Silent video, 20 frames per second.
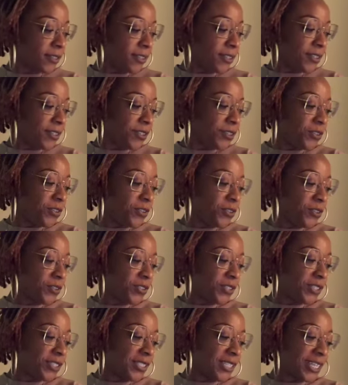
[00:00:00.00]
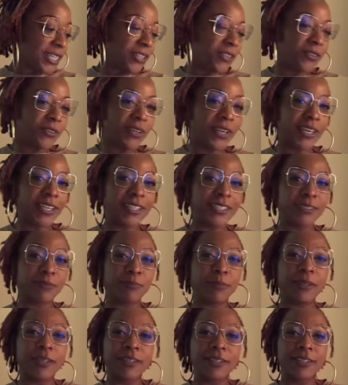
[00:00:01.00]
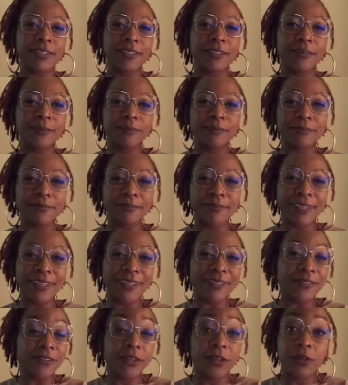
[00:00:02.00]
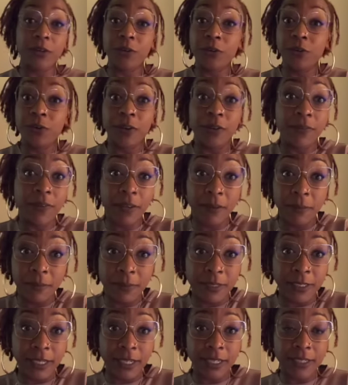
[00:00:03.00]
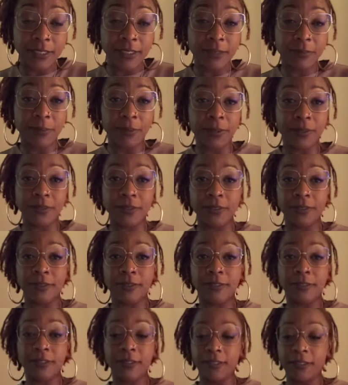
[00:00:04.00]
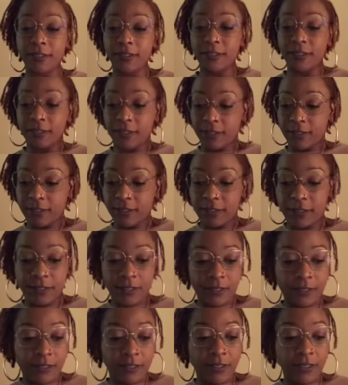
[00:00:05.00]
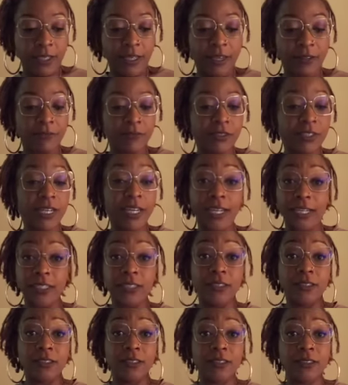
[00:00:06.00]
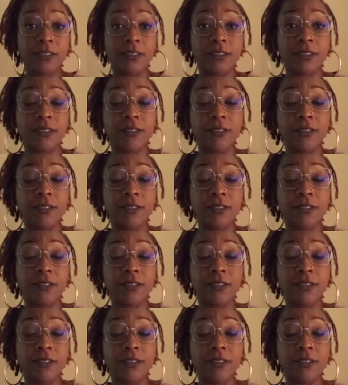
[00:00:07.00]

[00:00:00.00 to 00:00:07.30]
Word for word: You, you, it's like you had this pendulum. I don't know. You have hypnotized this person. They have changed.